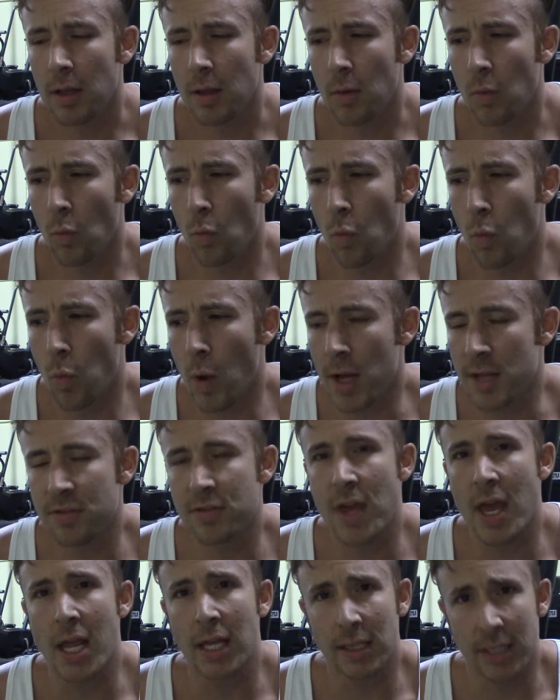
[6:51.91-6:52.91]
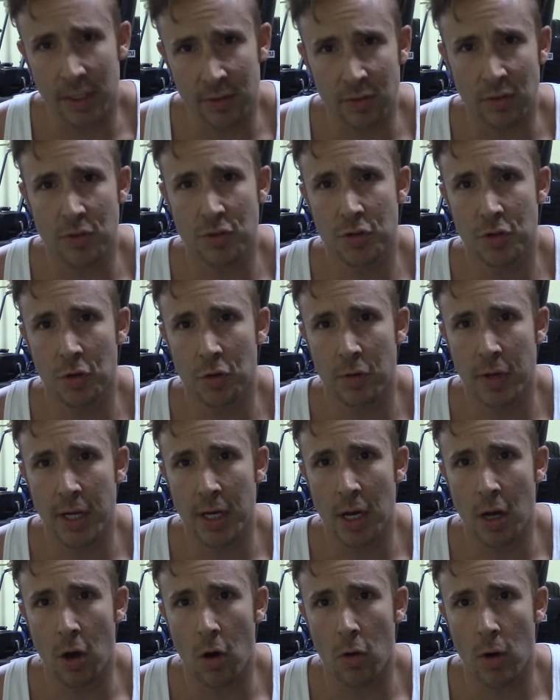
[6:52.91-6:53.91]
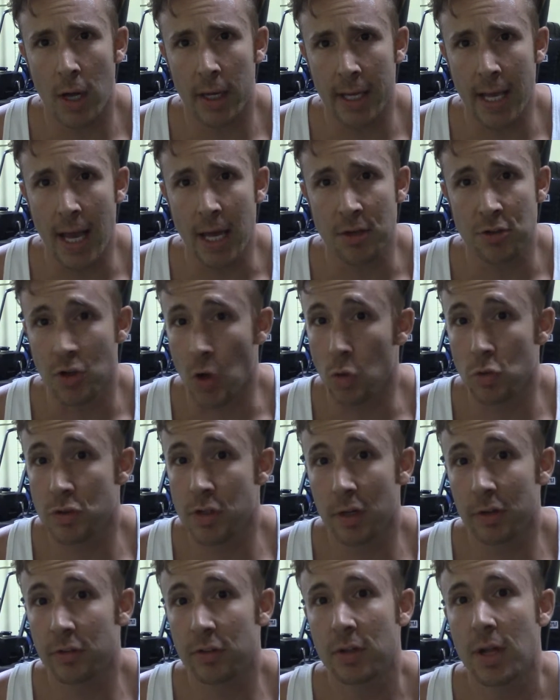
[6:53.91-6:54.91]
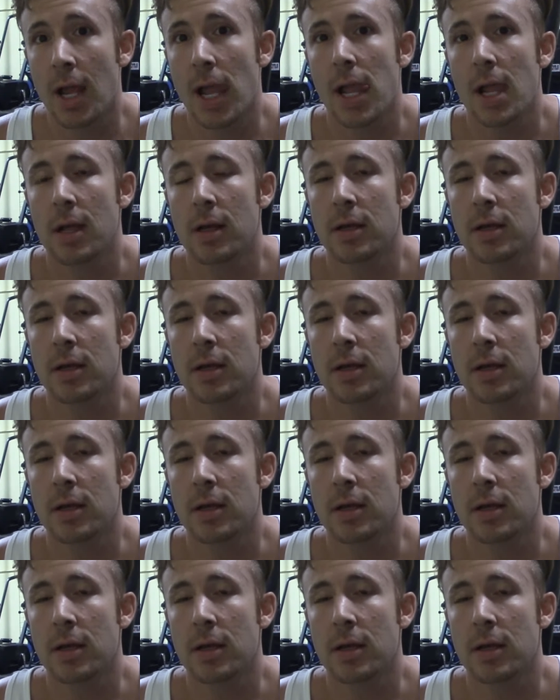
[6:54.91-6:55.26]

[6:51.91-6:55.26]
what they listen to. Again, don't just